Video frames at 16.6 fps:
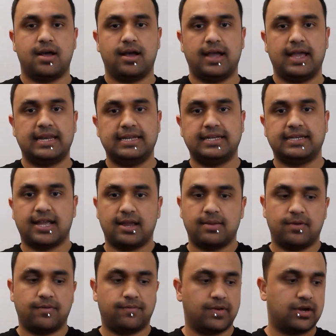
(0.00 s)
anytime
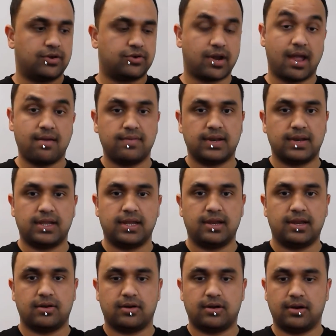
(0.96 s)
if you're traveling
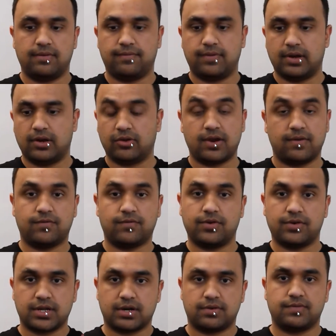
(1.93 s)
or if you're looking for
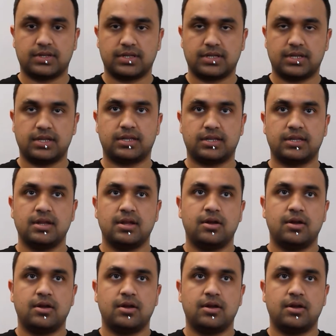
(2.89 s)
services